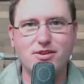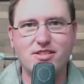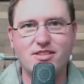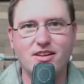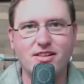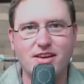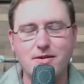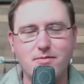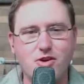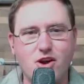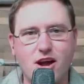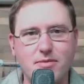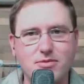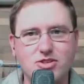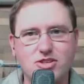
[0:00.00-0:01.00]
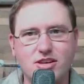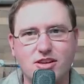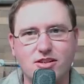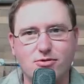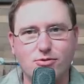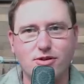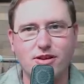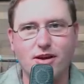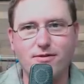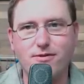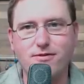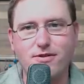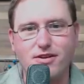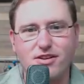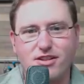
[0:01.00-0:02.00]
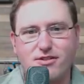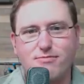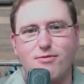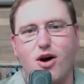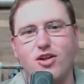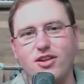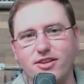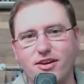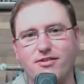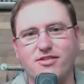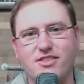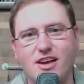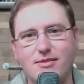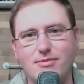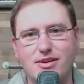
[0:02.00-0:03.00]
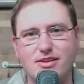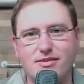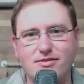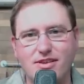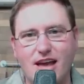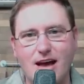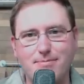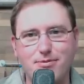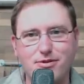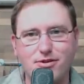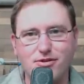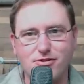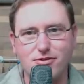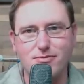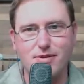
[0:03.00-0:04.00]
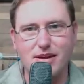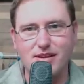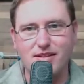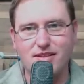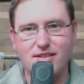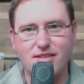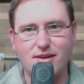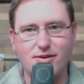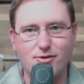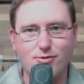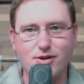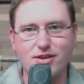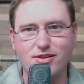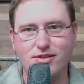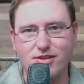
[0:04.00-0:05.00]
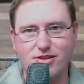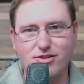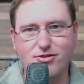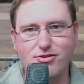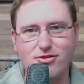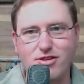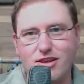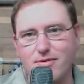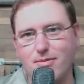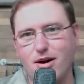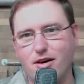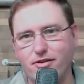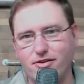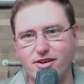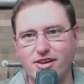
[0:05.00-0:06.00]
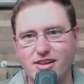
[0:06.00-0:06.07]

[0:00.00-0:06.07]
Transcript: installing MRI machines were enough of a small enough segment of the Apple user base that they were willing to screw them over in